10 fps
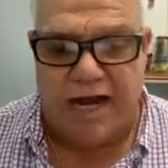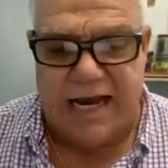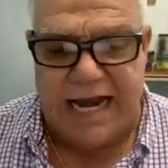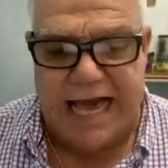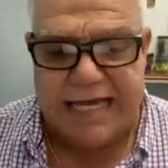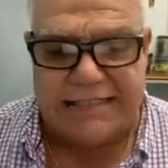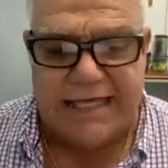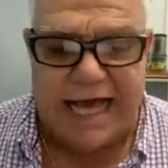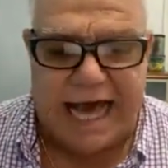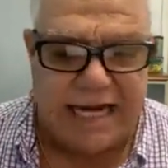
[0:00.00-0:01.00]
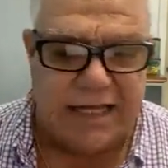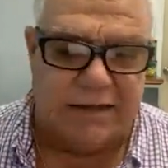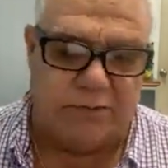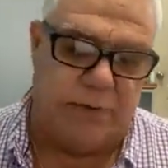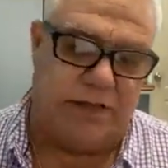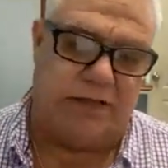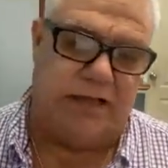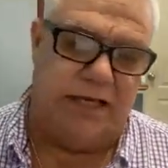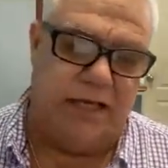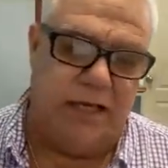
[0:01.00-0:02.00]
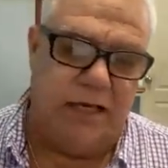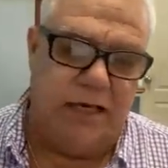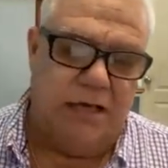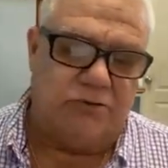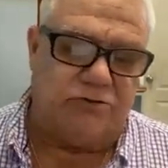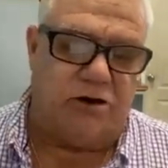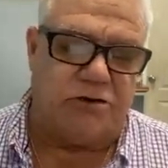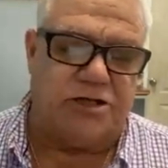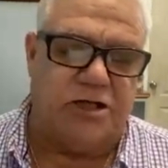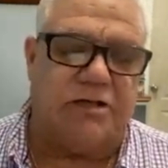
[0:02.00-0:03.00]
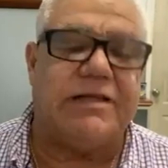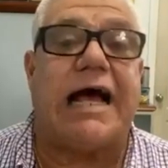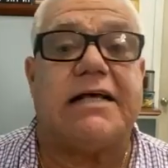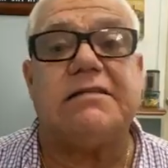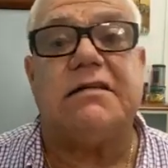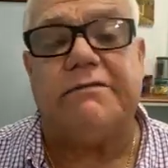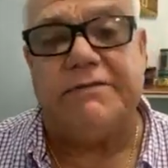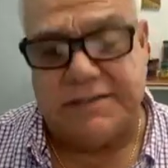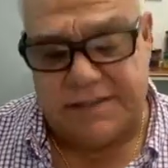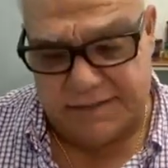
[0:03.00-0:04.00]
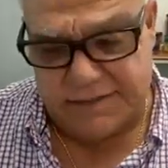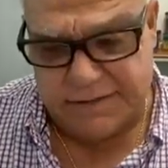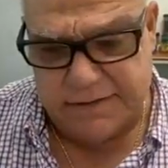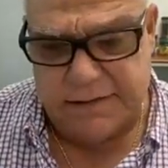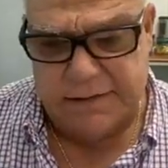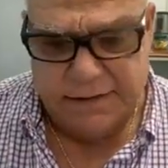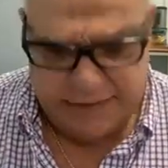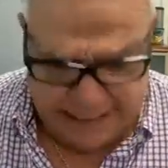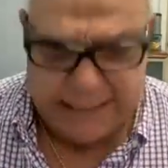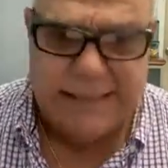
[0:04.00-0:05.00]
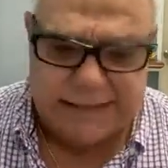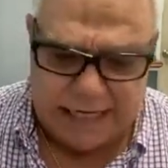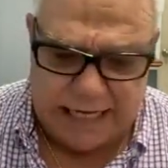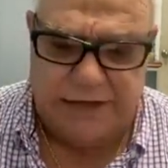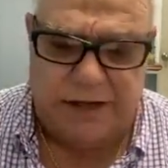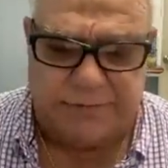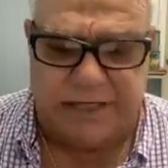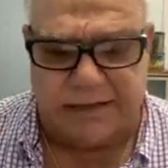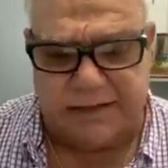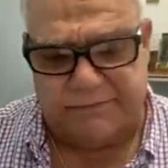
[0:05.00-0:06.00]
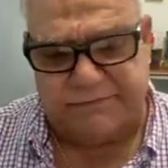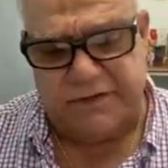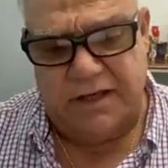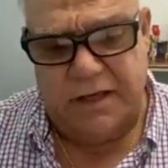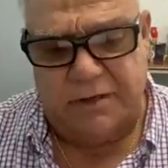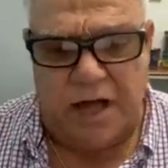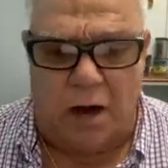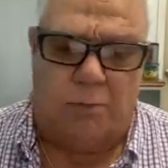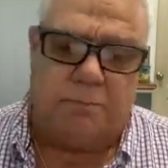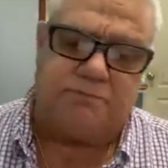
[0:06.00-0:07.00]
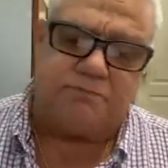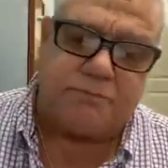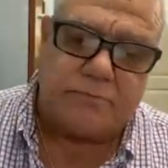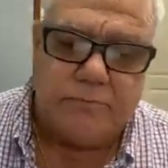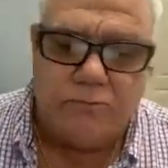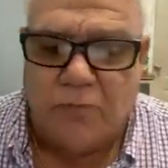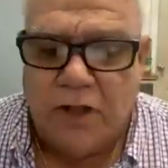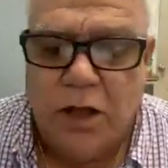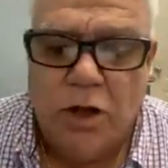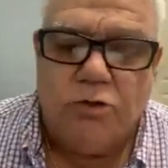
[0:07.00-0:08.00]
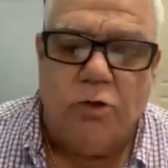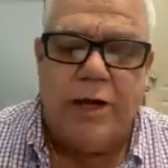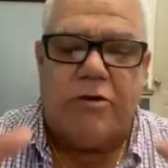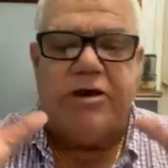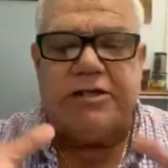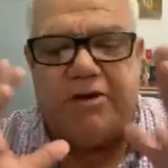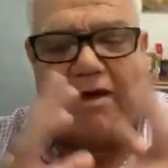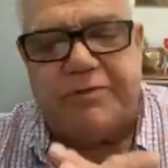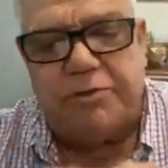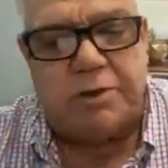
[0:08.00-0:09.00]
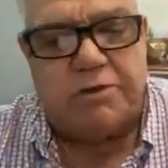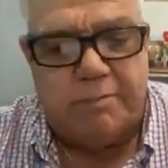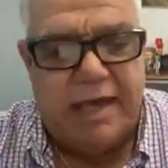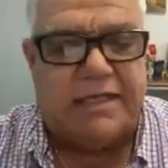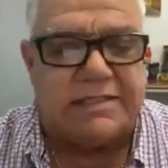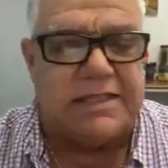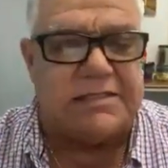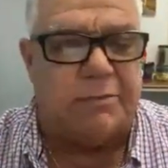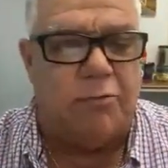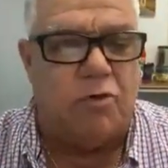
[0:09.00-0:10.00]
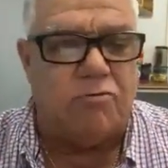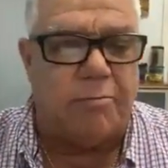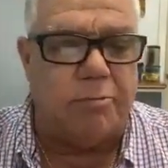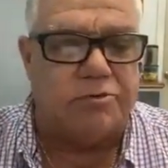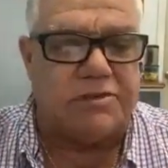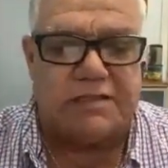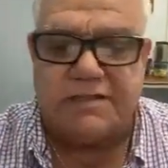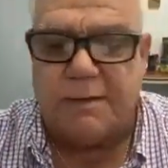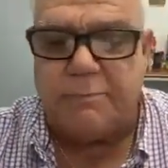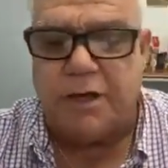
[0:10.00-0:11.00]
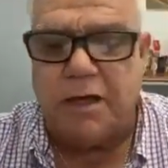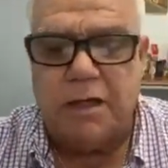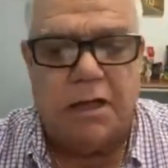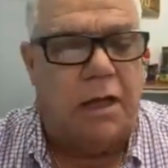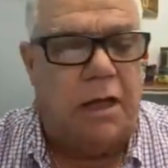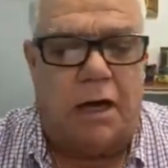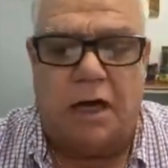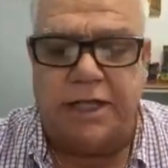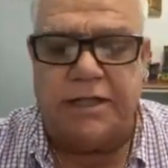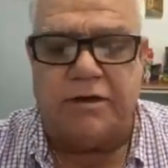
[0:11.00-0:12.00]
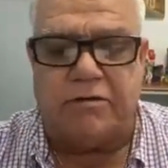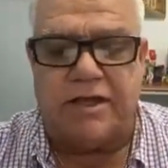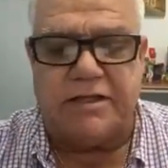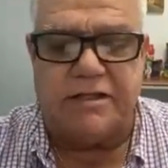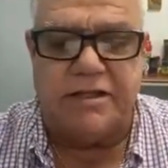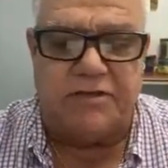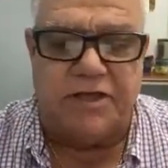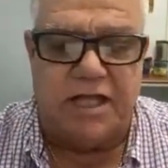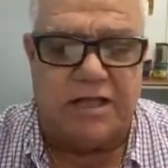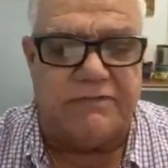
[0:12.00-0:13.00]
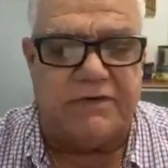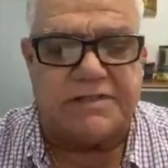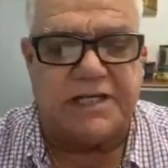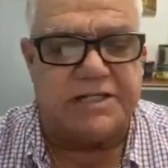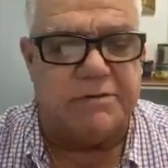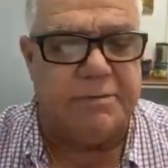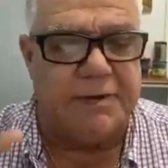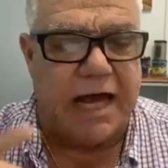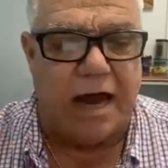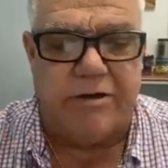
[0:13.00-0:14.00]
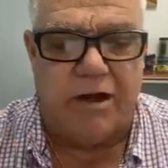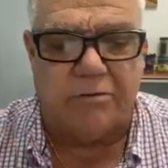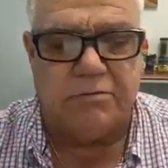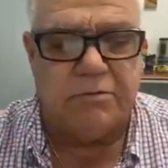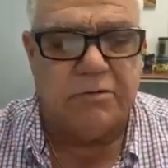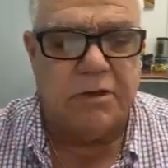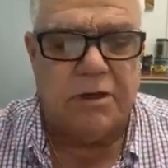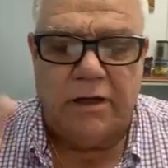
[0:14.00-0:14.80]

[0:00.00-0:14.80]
Realizing adequately structured tax services. These are the objectives. Now, to increase revenue and to make the system more robust and simple, an integrated, detailed investigation will be carried out